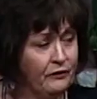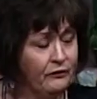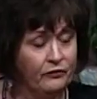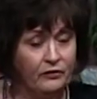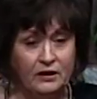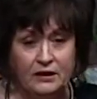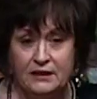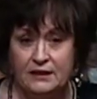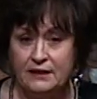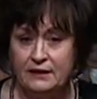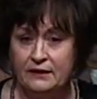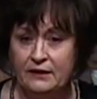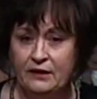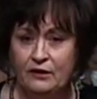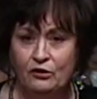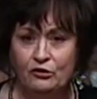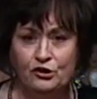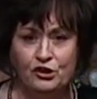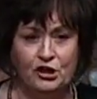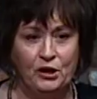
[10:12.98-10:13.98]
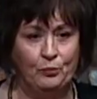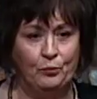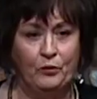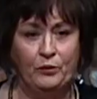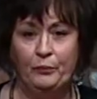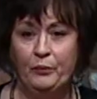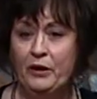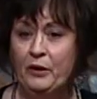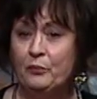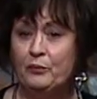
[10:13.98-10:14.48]
friends in leadership when
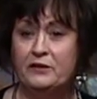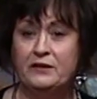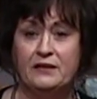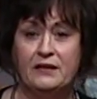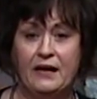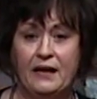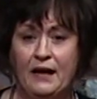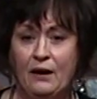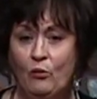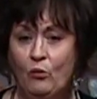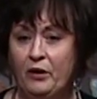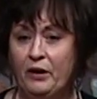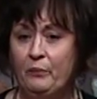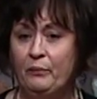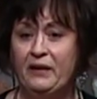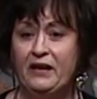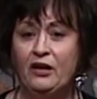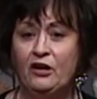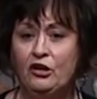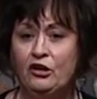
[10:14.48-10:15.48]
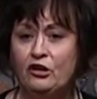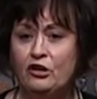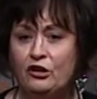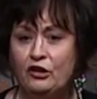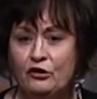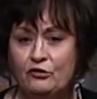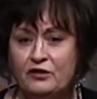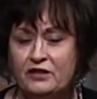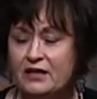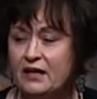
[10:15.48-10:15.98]
people say I want to be under
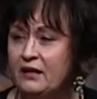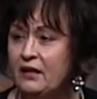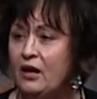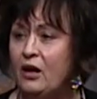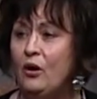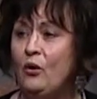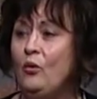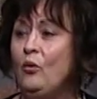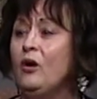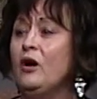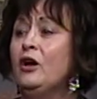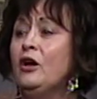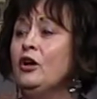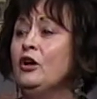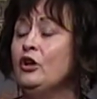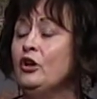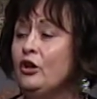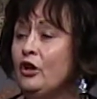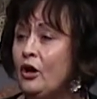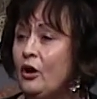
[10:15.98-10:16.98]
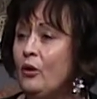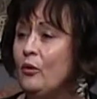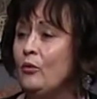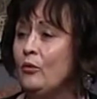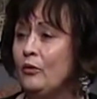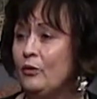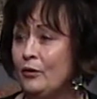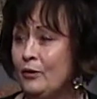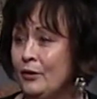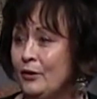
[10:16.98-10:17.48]
you. Say no,
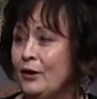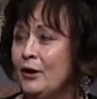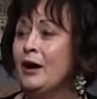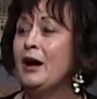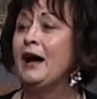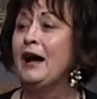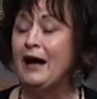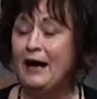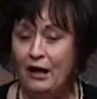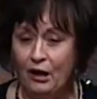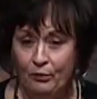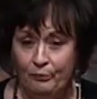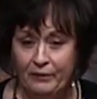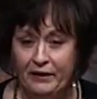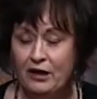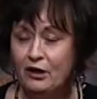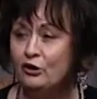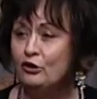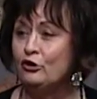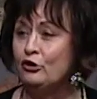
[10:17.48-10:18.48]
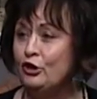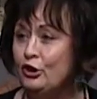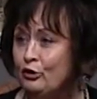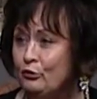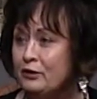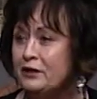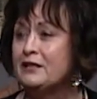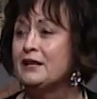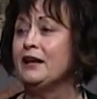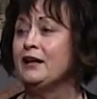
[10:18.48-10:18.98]
no, I'll be under you
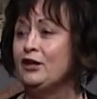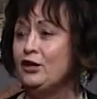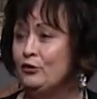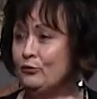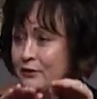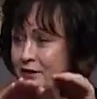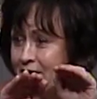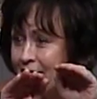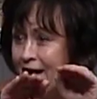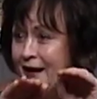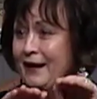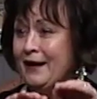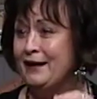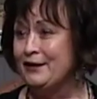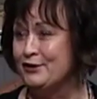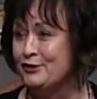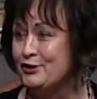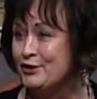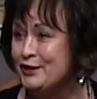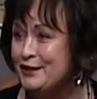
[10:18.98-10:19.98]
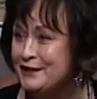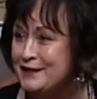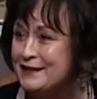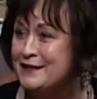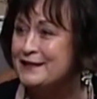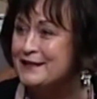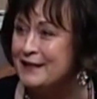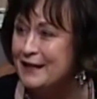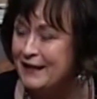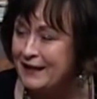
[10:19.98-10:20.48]
and take you as high as
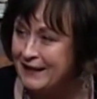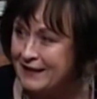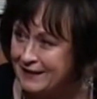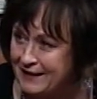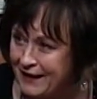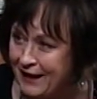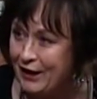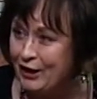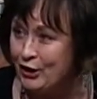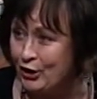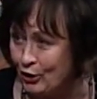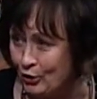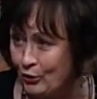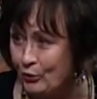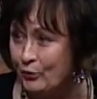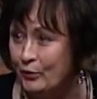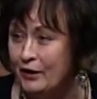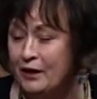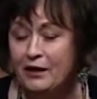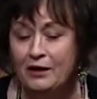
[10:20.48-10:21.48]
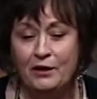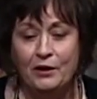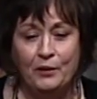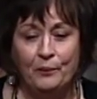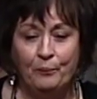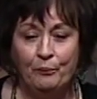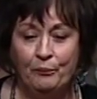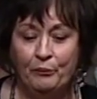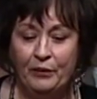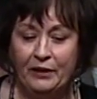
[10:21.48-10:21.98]
Jesus can take you.
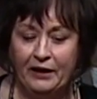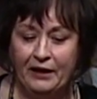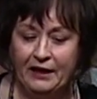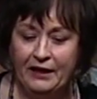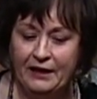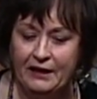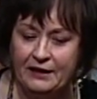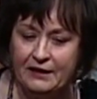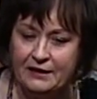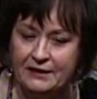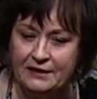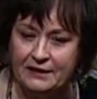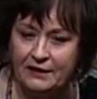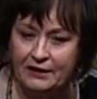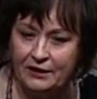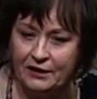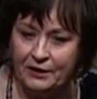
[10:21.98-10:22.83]
But his,